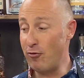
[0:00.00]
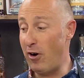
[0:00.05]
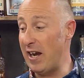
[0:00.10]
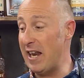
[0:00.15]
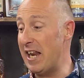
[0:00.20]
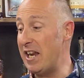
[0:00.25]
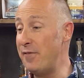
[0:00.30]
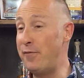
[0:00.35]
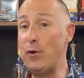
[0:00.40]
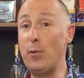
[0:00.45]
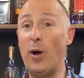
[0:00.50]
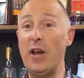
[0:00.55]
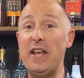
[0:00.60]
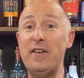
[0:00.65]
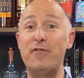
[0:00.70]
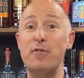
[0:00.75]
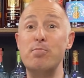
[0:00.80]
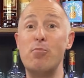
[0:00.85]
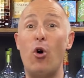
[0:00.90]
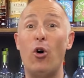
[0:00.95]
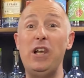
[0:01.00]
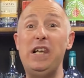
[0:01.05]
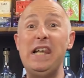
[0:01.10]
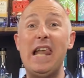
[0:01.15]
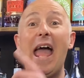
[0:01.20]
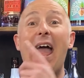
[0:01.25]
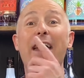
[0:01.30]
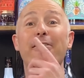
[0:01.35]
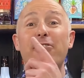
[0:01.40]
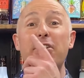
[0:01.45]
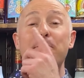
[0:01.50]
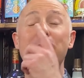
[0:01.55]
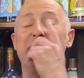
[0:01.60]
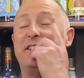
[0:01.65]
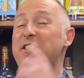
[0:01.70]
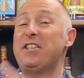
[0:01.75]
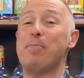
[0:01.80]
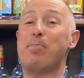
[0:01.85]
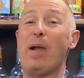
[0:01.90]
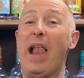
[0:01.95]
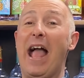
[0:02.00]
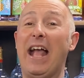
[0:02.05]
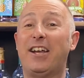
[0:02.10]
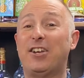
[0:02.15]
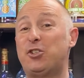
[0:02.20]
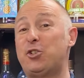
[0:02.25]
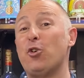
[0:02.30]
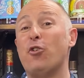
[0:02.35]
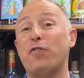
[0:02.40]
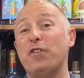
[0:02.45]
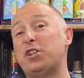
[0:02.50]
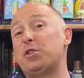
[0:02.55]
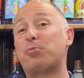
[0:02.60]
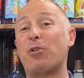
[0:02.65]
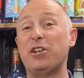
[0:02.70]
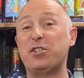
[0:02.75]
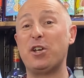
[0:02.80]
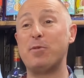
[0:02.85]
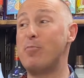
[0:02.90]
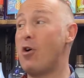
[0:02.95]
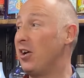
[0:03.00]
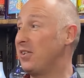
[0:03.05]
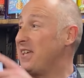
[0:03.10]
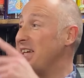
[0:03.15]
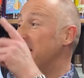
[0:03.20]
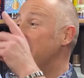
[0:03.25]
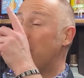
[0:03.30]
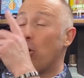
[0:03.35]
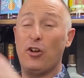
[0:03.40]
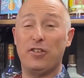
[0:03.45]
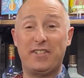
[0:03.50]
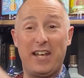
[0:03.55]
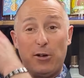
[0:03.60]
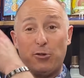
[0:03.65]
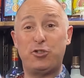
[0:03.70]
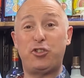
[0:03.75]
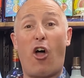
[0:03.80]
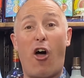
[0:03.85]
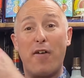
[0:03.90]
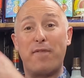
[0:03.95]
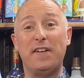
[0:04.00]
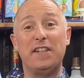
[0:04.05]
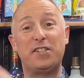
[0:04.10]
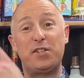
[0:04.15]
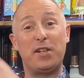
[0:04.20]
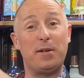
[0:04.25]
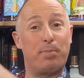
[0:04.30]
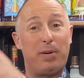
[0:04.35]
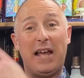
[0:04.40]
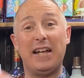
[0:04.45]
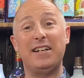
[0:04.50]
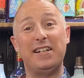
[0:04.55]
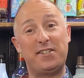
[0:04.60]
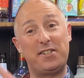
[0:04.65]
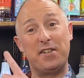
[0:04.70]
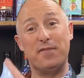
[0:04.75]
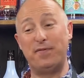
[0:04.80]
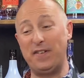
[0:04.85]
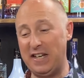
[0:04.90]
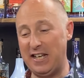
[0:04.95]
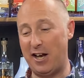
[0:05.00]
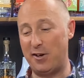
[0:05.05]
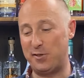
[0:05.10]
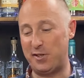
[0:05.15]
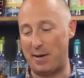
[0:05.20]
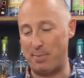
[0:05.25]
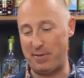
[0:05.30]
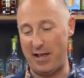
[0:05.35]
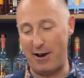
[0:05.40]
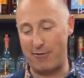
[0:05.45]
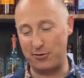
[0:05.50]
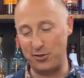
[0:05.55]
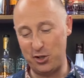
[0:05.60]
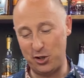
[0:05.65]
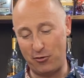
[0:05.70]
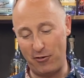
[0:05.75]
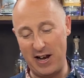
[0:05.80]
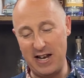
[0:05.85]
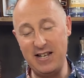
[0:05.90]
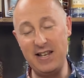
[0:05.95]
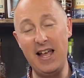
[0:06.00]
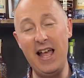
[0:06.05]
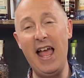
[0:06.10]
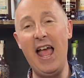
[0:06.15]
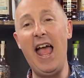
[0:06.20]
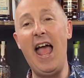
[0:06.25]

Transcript: Right then, if you want even more leery Mr. Black sort of espresso martini cocktails, dive into the playlist of the videos up there on the screen.